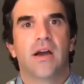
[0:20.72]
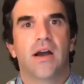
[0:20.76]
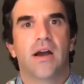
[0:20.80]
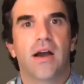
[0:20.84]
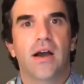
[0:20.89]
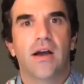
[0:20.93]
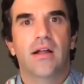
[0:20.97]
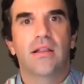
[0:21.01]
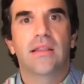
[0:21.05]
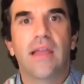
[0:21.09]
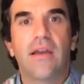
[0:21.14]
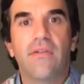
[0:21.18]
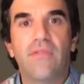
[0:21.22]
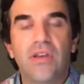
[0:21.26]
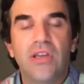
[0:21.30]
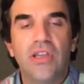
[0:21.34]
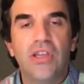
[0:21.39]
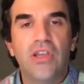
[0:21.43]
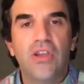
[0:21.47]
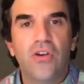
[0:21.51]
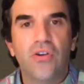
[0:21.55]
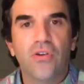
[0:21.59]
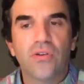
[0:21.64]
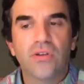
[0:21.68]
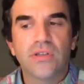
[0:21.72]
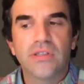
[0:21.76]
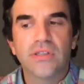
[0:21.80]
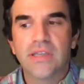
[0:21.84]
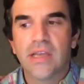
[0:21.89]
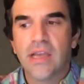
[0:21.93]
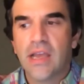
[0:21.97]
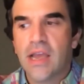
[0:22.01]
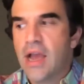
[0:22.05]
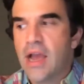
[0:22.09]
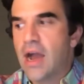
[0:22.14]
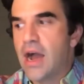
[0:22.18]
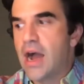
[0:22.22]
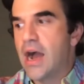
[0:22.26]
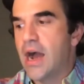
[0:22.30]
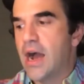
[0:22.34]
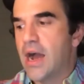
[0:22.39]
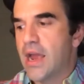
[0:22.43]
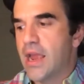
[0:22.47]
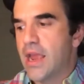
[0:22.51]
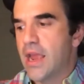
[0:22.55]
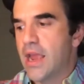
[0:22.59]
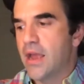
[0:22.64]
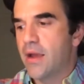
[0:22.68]
11 years.
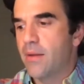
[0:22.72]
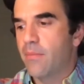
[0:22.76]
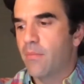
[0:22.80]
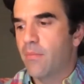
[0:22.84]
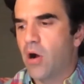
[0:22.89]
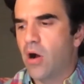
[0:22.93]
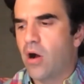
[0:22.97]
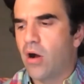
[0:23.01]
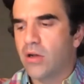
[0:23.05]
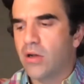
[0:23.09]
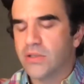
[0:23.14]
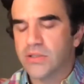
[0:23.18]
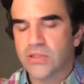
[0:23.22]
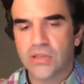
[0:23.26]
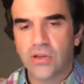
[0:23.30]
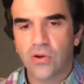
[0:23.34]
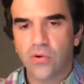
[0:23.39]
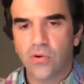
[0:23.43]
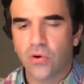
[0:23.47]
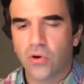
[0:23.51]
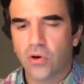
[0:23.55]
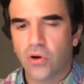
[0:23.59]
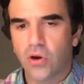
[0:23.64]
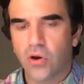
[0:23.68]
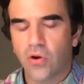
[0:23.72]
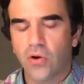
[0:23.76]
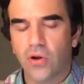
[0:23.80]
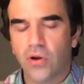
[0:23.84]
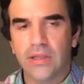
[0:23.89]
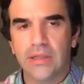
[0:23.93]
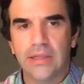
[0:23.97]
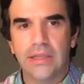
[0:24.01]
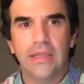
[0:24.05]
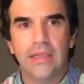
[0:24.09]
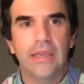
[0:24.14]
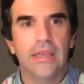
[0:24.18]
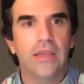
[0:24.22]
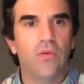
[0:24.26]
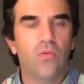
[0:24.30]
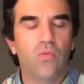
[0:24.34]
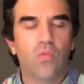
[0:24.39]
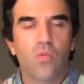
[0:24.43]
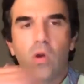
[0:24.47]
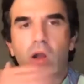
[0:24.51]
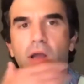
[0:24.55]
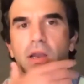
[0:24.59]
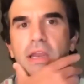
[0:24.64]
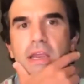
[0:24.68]
I am also currently
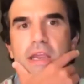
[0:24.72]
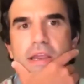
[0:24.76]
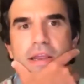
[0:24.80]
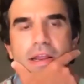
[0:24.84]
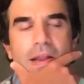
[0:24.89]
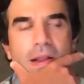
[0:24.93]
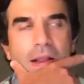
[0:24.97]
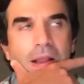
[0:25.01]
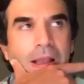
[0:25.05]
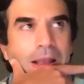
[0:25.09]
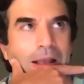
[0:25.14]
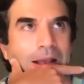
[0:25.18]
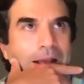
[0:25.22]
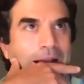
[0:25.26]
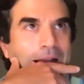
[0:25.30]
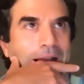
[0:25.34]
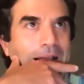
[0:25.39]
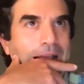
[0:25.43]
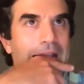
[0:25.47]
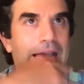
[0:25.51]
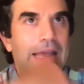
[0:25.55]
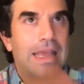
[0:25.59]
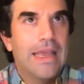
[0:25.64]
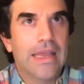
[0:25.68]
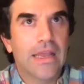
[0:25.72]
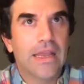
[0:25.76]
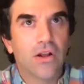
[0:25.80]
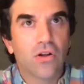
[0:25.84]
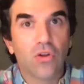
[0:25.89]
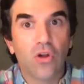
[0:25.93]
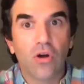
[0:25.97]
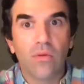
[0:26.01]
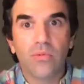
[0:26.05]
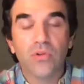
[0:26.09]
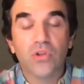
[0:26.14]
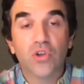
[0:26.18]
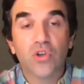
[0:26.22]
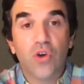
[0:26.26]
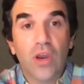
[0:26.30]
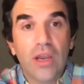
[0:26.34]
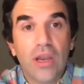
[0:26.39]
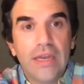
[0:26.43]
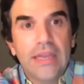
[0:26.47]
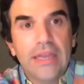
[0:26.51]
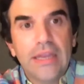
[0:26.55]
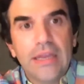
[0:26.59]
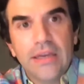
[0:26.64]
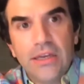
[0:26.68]
running a global
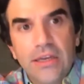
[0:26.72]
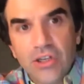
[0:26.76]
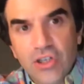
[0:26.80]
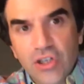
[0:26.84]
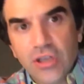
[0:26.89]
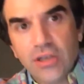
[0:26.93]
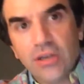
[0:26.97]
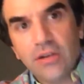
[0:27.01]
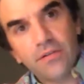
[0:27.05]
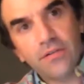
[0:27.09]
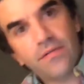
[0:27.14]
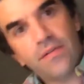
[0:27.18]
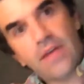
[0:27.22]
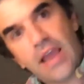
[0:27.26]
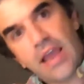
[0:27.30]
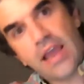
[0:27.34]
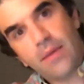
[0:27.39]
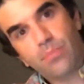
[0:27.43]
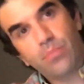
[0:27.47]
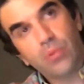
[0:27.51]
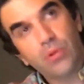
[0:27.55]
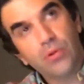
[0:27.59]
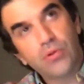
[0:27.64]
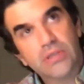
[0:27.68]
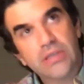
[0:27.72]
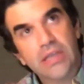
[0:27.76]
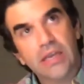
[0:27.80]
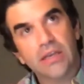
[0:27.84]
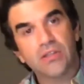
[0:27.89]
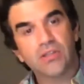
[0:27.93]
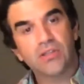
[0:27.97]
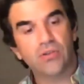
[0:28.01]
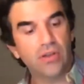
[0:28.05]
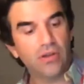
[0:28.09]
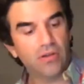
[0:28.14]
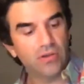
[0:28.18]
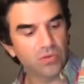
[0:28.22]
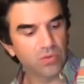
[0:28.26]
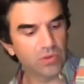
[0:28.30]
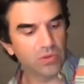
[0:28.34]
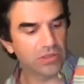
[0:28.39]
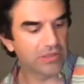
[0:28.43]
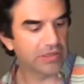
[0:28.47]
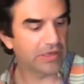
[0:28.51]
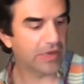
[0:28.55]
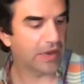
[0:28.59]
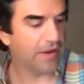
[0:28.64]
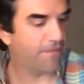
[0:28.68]
training initiative at Blue Sky Studios, which
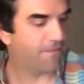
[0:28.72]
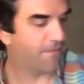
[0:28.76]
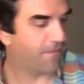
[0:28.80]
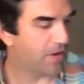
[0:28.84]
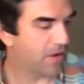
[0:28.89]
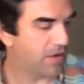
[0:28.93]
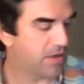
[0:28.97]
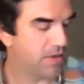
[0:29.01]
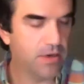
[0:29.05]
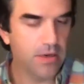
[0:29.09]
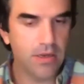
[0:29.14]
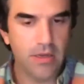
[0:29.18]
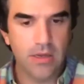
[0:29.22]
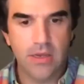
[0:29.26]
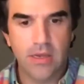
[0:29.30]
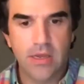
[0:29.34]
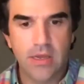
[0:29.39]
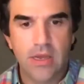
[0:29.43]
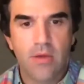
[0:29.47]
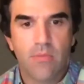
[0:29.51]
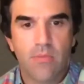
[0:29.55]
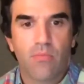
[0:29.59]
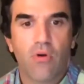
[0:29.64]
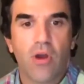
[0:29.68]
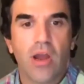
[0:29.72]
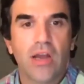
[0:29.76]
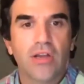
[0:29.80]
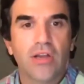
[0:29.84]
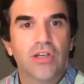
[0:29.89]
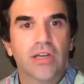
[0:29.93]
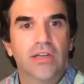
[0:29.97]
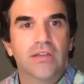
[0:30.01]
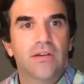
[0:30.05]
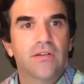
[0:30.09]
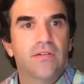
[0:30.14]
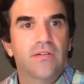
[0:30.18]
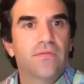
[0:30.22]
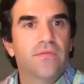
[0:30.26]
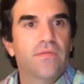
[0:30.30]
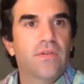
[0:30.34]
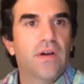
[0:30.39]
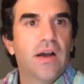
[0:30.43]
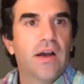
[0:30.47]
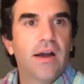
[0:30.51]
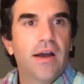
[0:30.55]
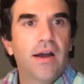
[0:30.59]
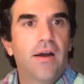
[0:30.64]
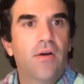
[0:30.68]
is a fun project of
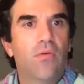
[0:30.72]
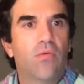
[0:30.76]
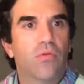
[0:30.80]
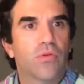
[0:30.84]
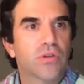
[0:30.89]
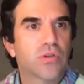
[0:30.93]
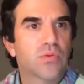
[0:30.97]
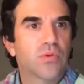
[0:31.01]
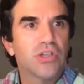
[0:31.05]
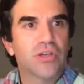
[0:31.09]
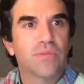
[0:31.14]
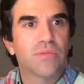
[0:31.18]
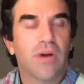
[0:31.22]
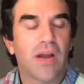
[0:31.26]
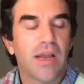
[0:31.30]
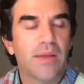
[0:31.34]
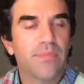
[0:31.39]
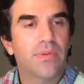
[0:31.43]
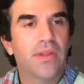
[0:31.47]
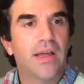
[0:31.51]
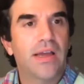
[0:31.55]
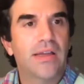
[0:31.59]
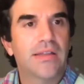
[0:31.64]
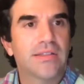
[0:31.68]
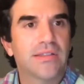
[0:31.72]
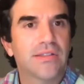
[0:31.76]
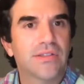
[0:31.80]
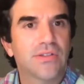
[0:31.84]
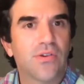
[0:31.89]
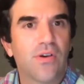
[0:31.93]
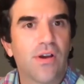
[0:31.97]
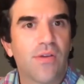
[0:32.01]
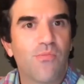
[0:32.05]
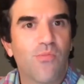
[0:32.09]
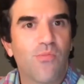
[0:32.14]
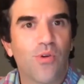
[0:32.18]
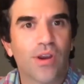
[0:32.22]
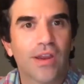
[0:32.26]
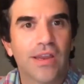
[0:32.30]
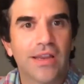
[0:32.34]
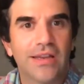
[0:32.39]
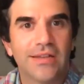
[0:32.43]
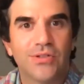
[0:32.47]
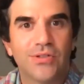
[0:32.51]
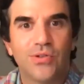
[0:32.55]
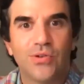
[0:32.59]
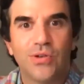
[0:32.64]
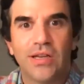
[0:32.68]
uh, we're switching pipelines, and so I'm
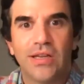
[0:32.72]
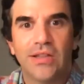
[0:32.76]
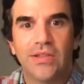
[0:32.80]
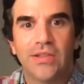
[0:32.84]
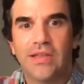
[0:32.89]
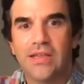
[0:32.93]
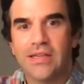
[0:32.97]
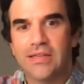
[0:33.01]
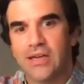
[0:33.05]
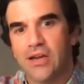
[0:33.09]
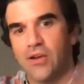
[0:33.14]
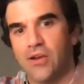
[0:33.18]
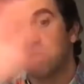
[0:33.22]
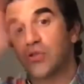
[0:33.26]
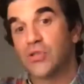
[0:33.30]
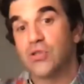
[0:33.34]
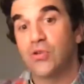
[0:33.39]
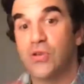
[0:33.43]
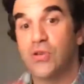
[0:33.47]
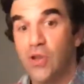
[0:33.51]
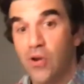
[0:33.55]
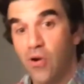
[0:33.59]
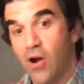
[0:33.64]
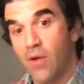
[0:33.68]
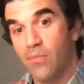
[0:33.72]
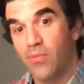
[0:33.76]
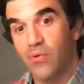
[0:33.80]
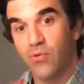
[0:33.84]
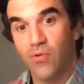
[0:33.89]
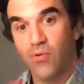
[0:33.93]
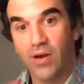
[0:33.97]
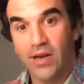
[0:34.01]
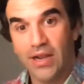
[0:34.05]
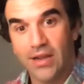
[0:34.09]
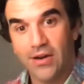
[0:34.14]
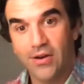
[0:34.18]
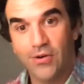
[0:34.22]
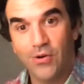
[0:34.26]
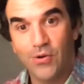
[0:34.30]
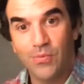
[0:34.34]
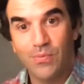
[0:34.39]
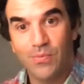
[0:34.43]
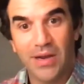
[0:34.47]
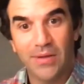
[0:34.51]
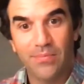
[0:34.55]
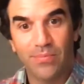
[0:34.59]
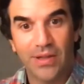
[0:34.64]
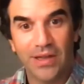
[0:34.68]
working to get the entire studio up and running on a new
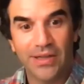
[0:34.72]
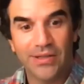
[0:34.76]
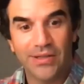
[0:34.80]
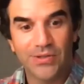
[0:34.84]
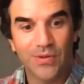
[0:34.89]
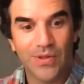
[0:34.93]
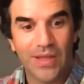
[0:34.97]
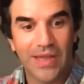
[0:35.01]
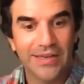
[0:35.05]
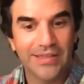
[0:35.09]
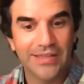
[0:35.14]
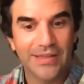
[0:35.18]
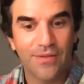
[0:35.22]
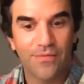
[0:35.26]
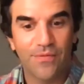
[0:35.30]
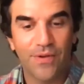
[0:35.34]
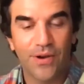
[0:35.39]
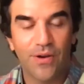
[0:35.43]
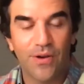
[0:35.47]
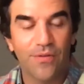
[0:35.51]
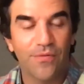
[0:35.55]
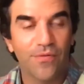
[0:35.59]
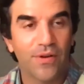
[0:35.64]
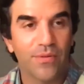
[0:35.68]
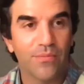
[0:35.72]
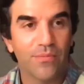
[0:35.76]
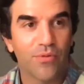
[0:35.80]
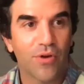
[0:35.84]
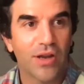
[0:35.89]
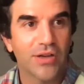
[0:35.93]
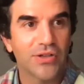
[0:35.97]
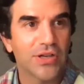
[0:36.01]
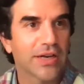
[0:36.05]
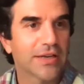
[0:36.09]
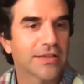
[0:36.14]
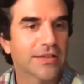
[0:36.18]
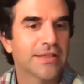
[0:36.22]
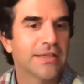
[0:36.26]
pipeline. So that is a very fun project.